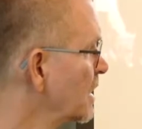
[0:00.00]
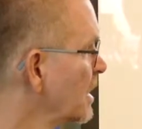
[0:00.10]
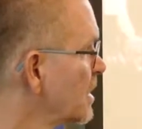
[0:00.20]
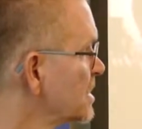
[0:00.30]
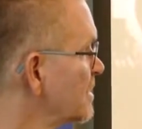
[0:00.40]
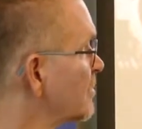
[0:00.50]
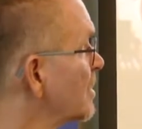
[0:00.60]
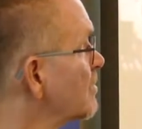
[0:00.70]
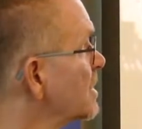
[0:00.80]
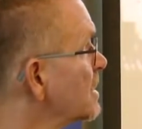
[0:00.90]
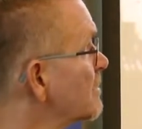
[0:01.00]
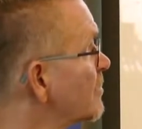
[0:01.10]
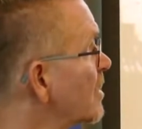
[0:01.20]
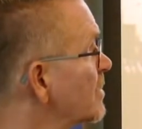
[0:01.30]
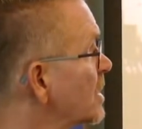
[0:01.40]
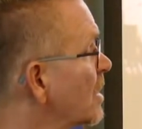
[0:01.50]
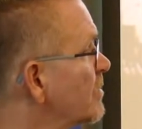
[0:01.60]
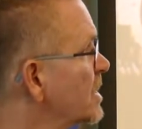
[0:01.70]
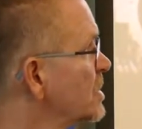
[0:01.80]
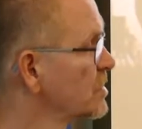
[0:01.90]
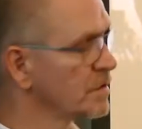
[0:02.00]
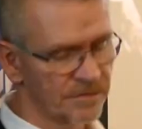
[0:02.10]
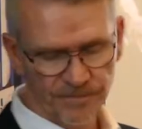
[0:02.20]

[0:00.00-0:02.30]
largely from the competition.